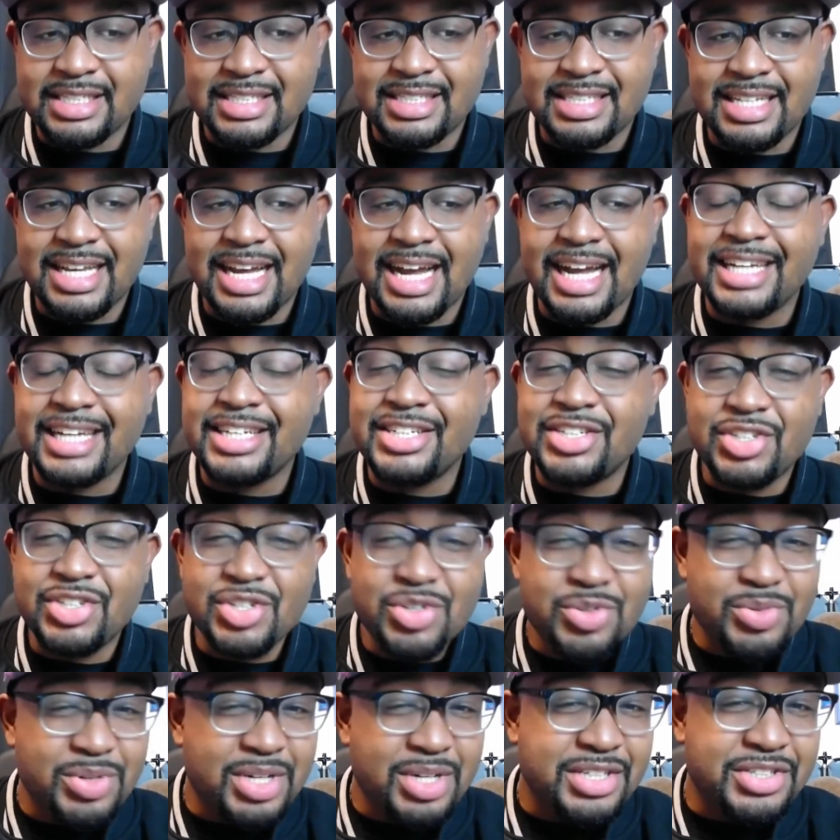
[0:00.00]
I do
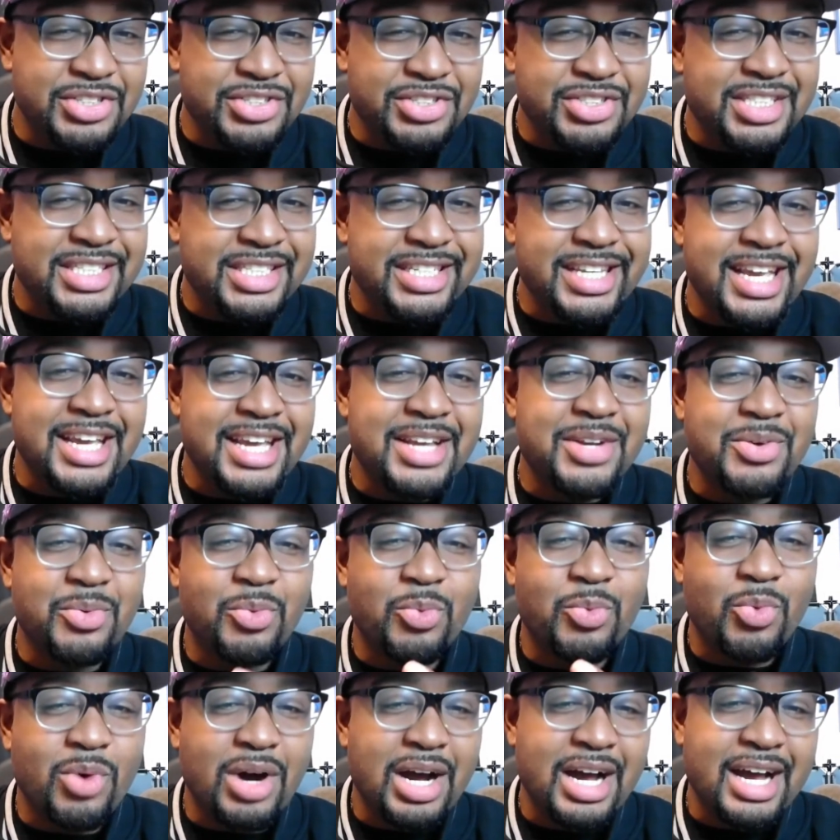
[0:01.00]
understand
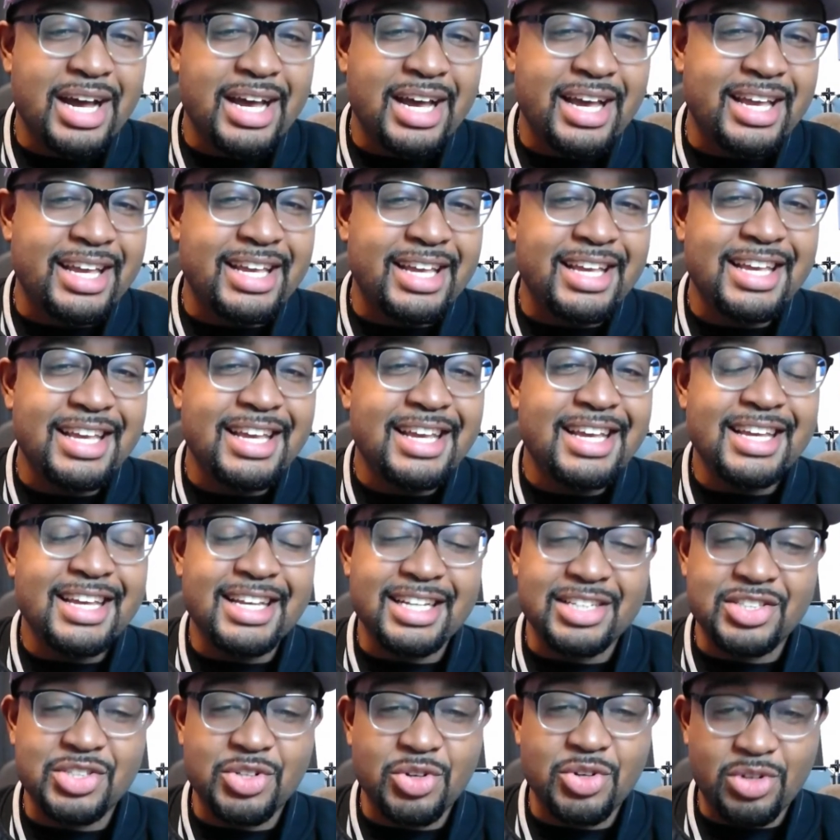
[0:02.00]
why it's
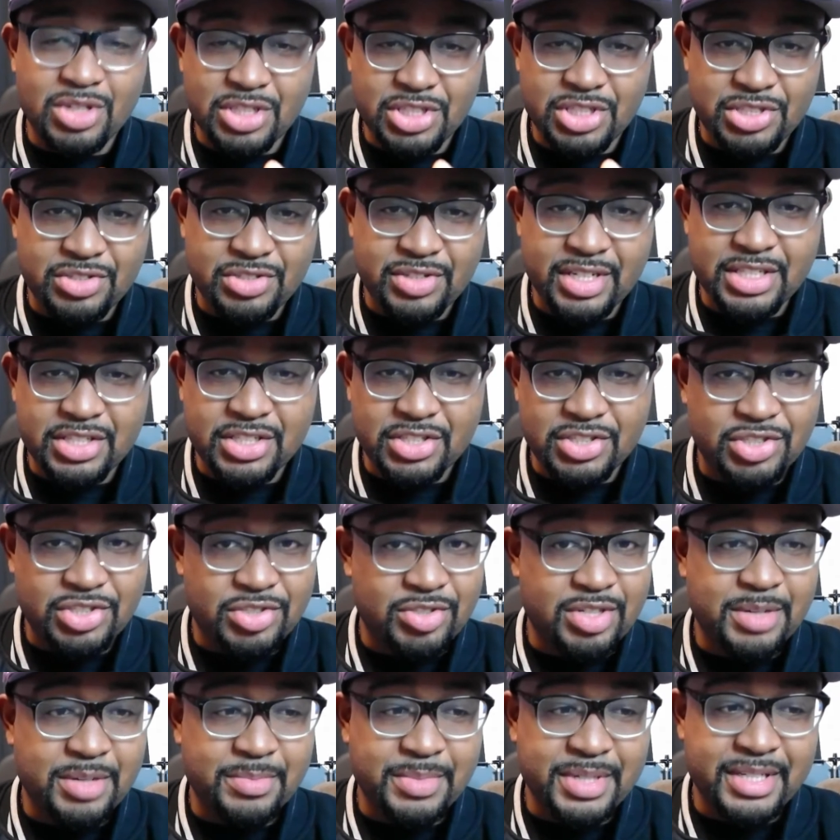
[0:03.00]
going straight to
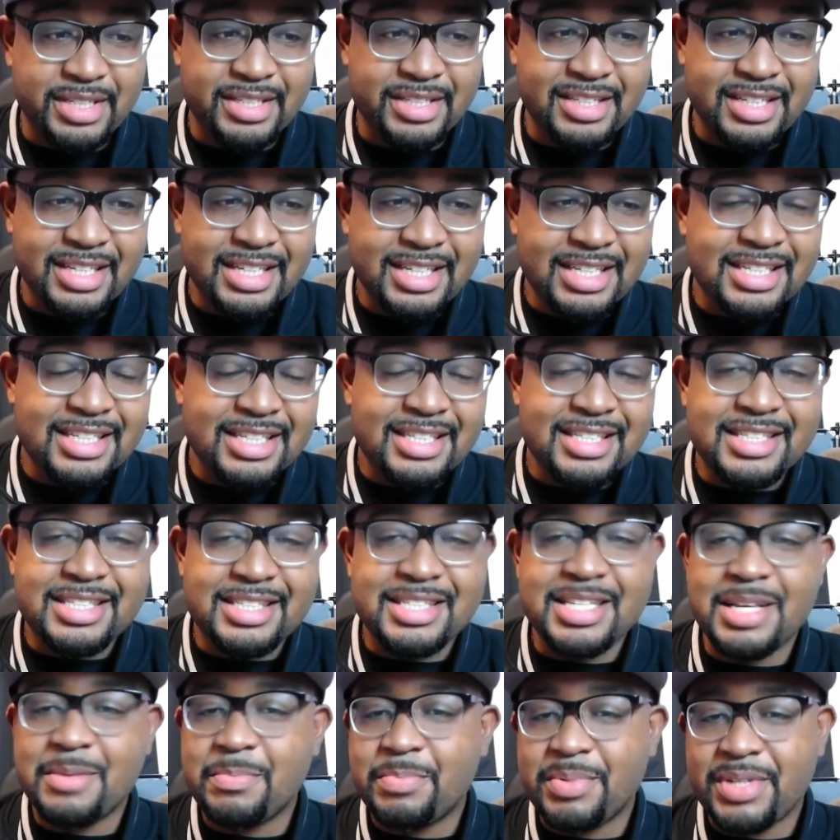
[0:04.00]
streaming.
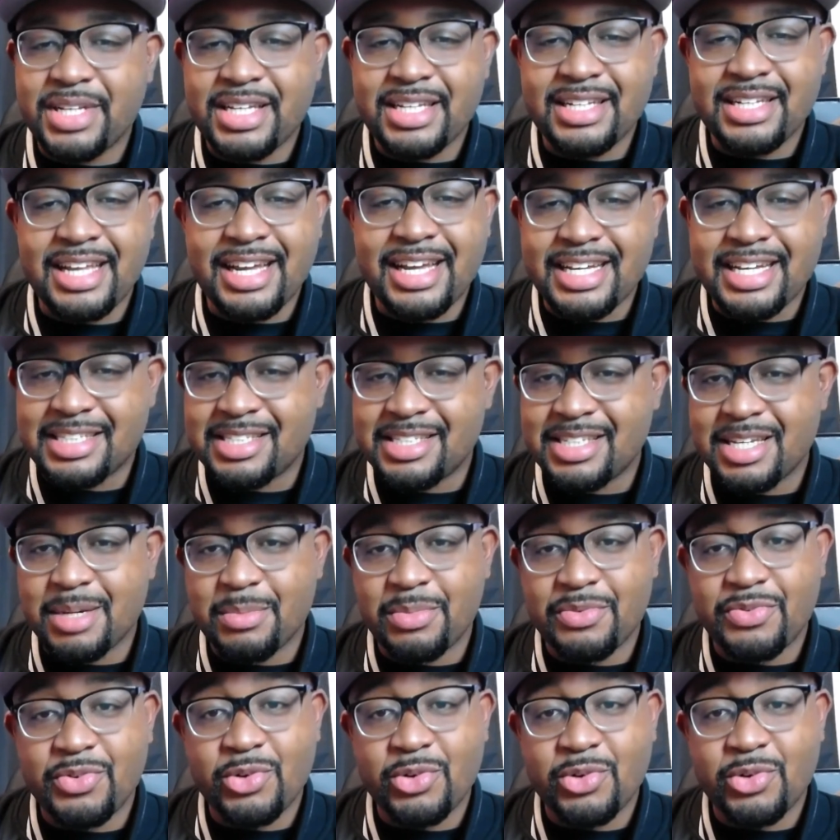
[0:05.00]
Simply, like I said before,